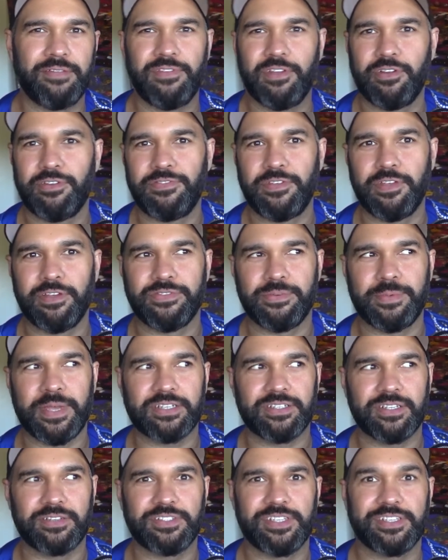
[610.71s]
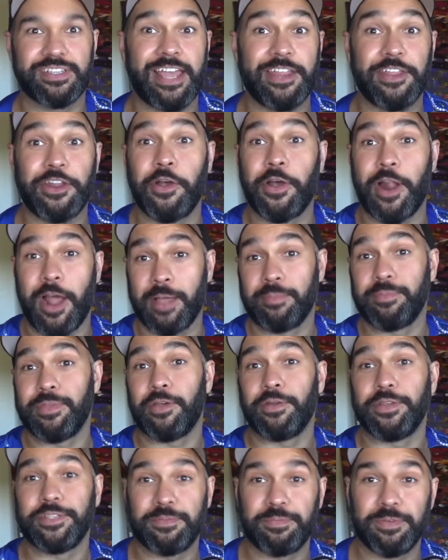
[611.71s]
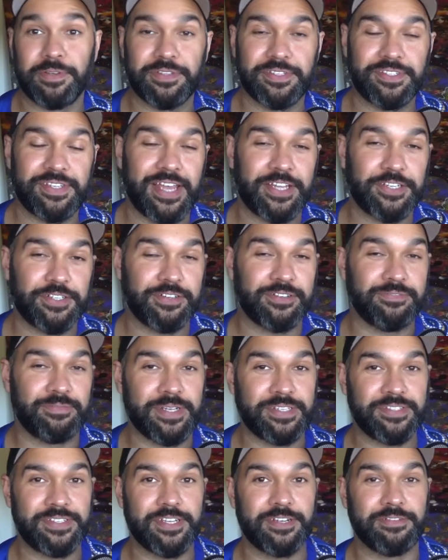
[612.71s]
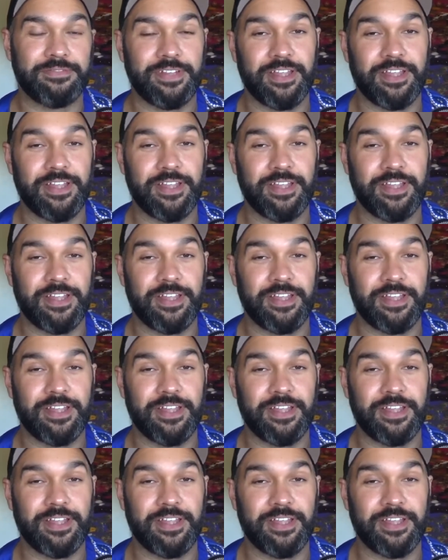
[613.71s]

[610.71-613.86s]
Very few of them actually said, hey, you know what, I'm going to build a statue of myself.